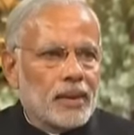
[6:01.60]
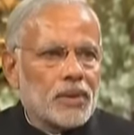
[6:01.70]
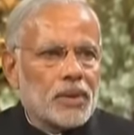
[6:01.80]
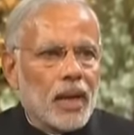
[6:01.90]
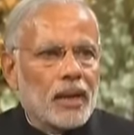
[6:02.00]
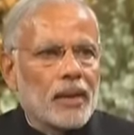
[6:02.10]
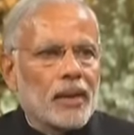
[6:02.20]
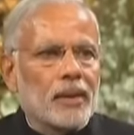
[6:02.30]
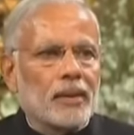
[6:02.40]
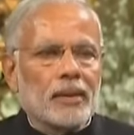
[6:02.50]
the
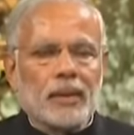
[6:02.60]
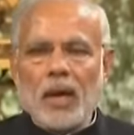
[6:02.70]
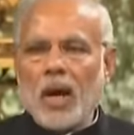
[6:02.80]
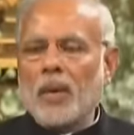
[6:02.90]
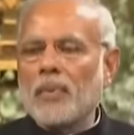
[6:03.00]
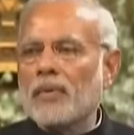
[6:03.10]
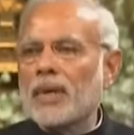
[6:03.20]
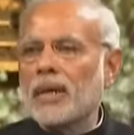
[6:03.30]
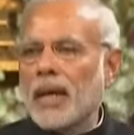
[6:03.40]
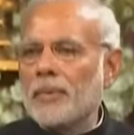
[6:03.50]
standard of
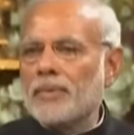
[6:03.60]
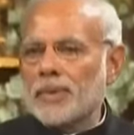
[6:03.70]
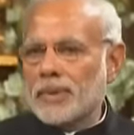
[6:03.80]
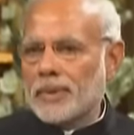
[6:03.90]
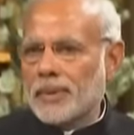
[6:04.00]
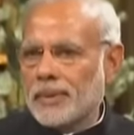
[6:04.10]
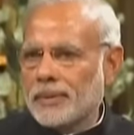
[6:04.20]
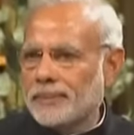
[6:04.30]
our times.